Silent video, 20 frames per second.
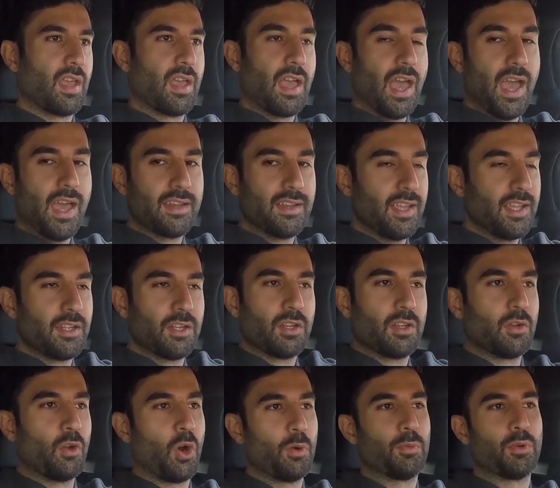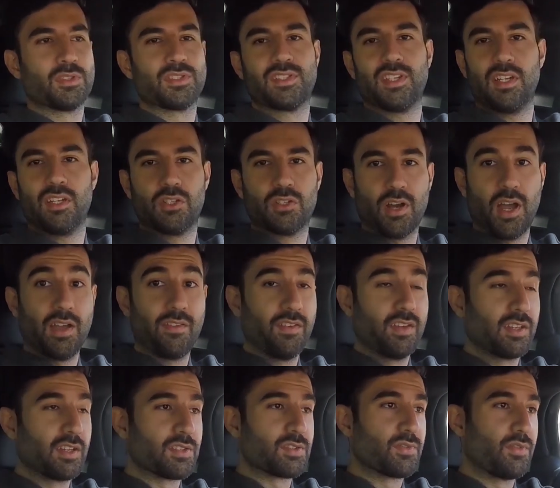And in normal city
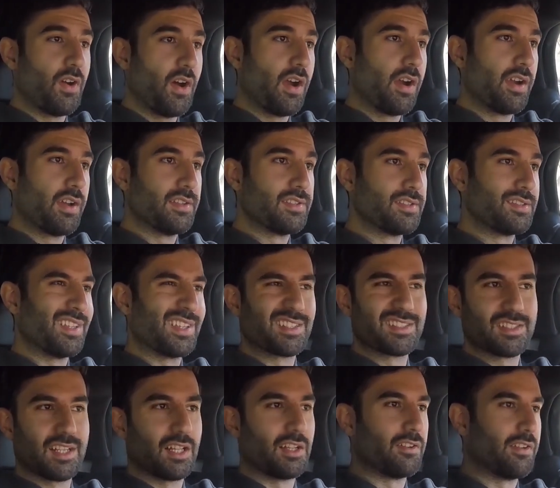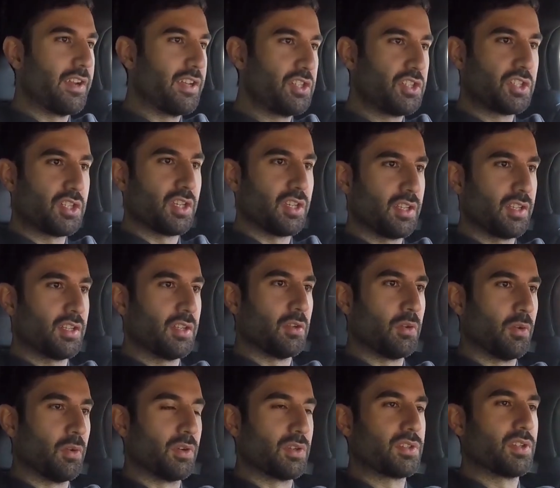driving, as far as acceleration
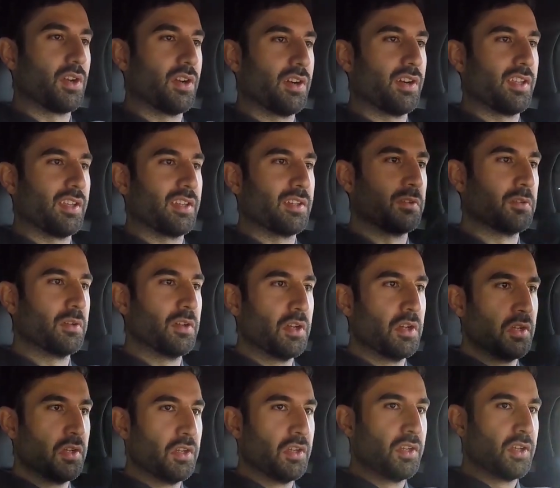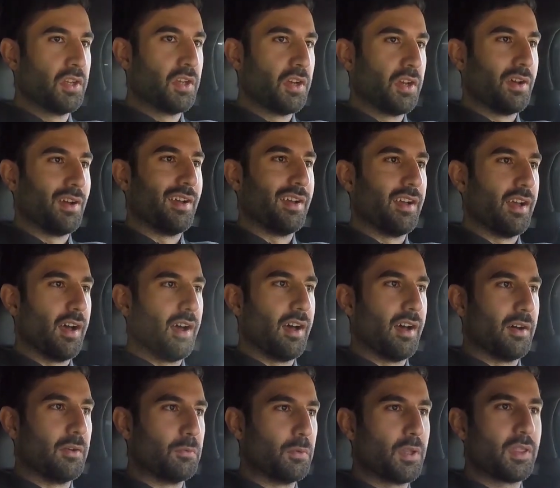or turning
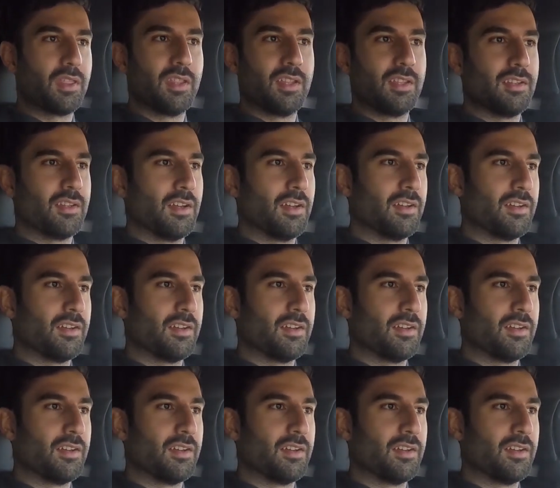within